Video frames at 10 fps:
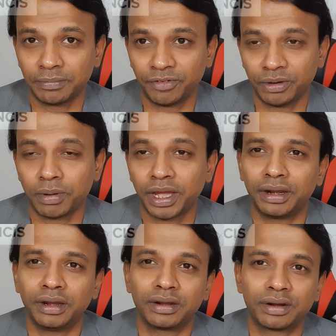when
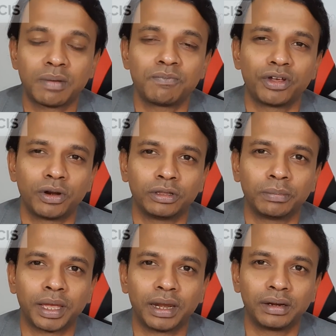Biden and Trump were on the
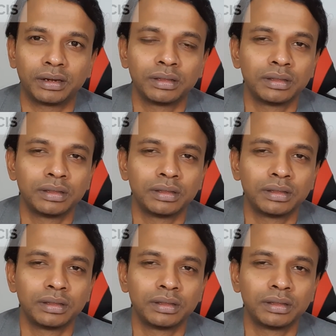ballot.